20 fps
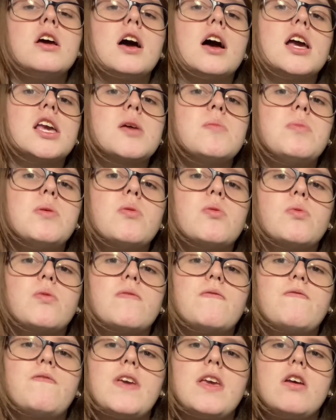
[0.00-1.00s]
I can bend with one
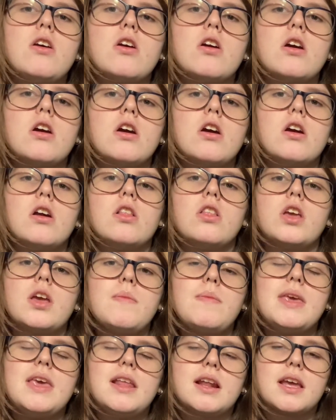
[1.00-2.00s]
finger. Look at
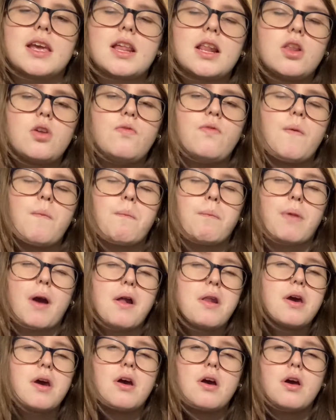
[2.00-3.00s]
me, and I can do
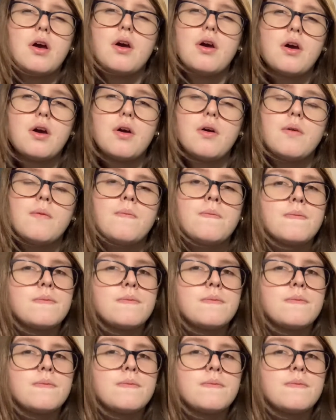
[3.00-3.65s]
vibrato.